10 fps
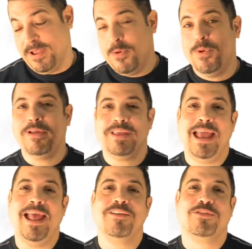Well, the
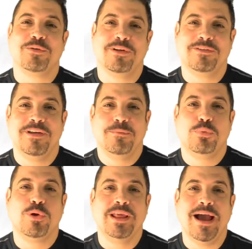answer is
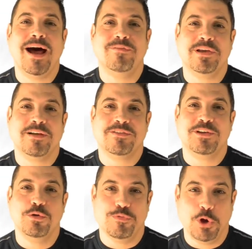pretty obvious,
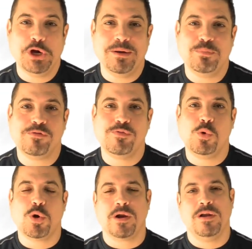and you've heard it
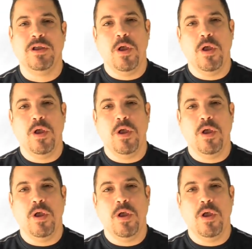before,